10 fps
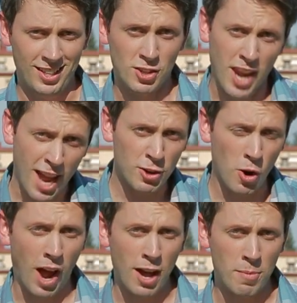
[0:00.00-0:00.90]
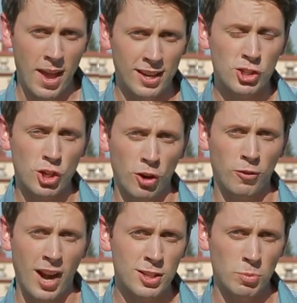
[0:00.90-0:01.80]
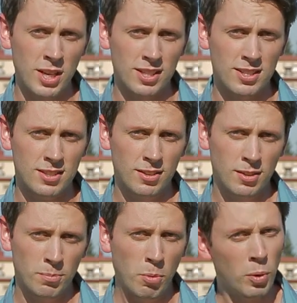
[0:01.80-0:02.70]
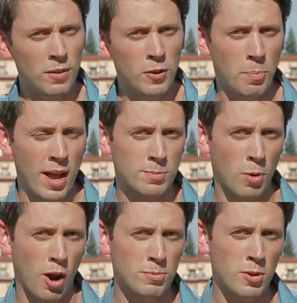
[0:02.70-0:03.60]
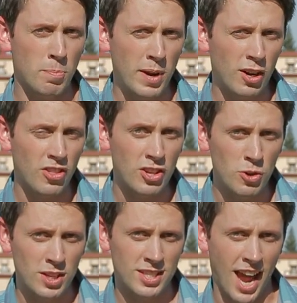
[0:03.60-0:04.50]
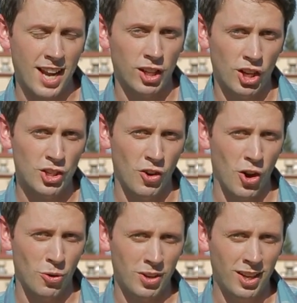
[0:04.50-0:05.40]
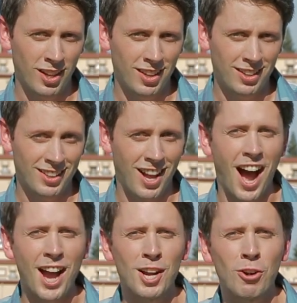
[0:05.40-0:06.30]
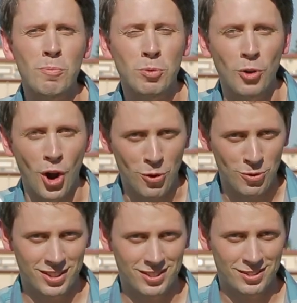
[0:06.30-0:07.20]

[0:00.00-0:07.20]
So now you know how to manage turfgrass weeds. But what if your pest problems are bigger than you can tackle on your own? Hire a pro.